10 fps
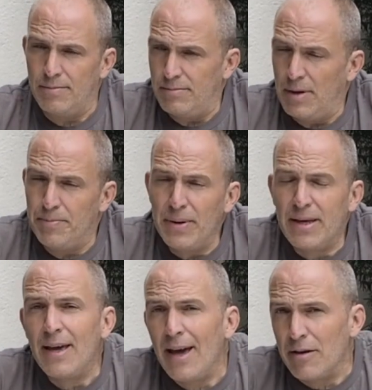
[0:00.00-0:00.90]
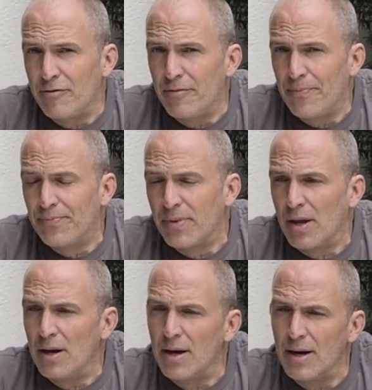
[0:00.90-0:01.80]
a big cave.
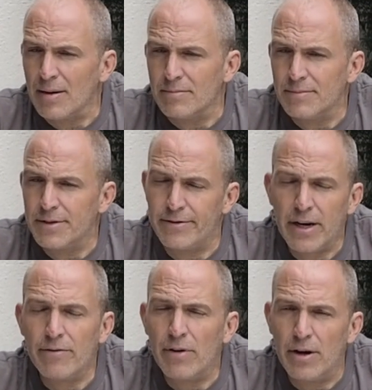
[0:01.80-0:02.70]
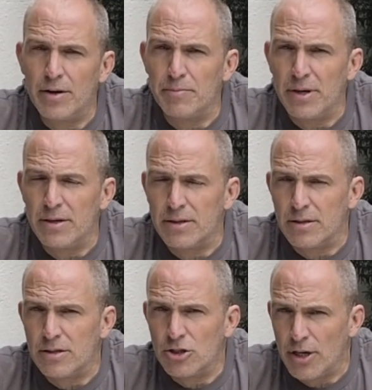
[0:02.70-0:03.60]
The wreck environment
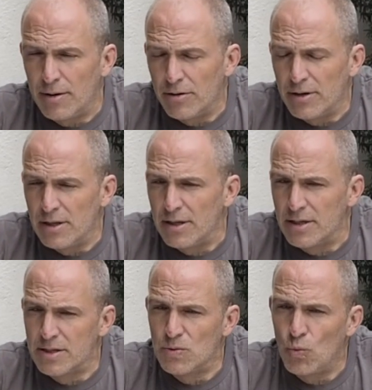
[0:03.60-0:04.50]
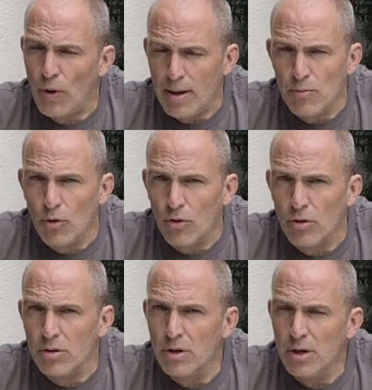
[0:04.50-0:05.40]
in general is way
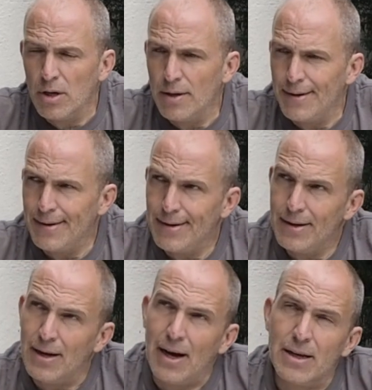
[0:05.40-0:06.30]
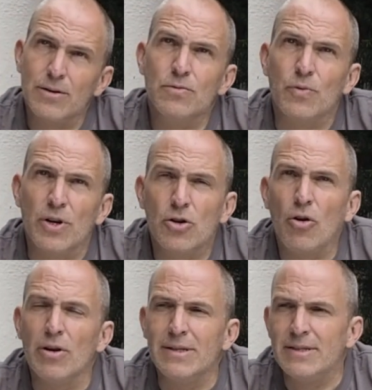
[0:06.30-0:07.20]
more, I don't want to
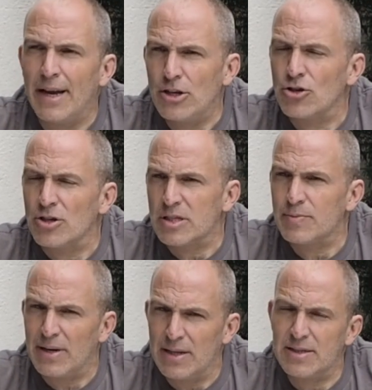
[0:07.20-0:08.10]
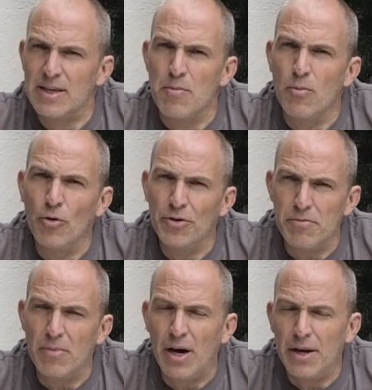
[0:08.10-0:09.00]
call it dangerous, but let's say more
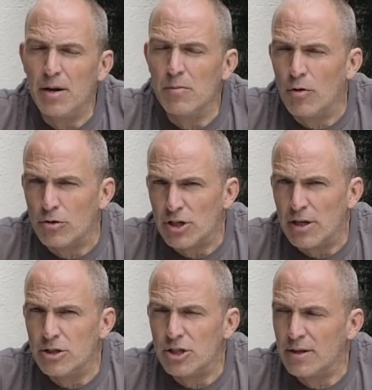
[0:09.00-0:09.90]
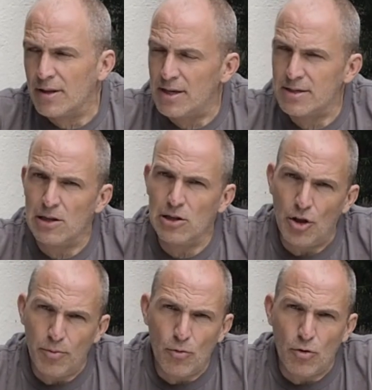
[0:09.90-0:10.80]
demanding, more challenging. There's a
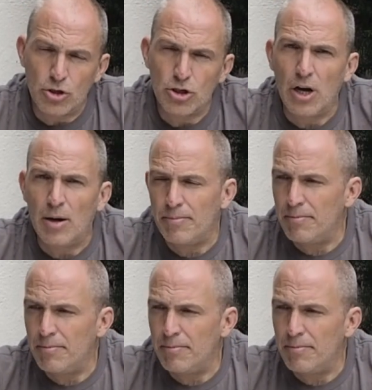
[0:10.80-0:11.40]
lot more sharp